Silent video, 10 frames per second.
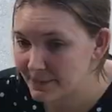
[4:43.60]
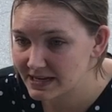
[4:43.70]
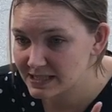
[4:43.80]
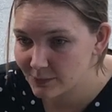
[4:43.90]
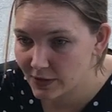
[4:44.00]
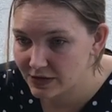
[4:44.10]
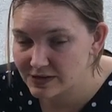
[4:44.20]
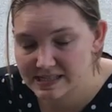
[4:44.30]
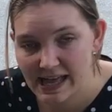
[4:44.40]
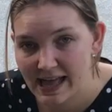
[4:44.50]
my sprayer
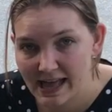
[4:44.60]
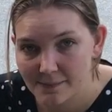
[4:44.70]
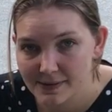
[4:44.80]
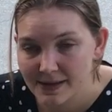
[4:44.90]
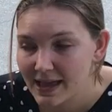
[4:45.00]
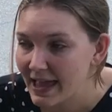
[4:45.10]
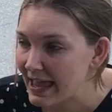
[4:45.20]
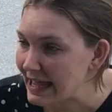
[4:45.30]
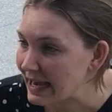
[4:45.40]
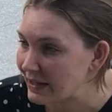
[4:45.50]
set up
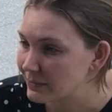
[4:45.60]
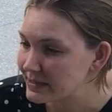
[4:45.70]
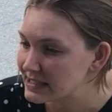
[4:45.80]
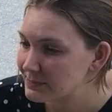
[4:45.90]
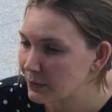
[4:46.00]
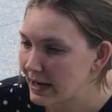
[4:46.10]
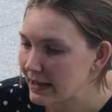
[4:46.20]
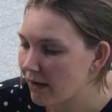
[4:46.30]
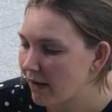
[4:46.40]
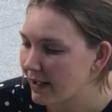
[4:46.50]
and I will be
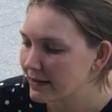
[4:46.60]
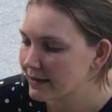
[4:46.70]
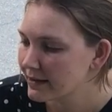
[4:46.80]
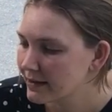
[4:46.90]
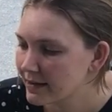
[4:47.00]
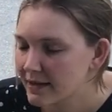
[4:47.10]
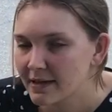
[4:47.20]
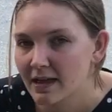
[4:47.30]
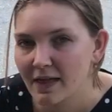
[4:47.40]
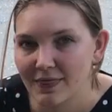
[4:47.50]
spraying on
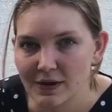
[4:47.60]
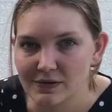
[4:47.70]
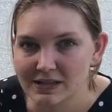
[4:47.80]
those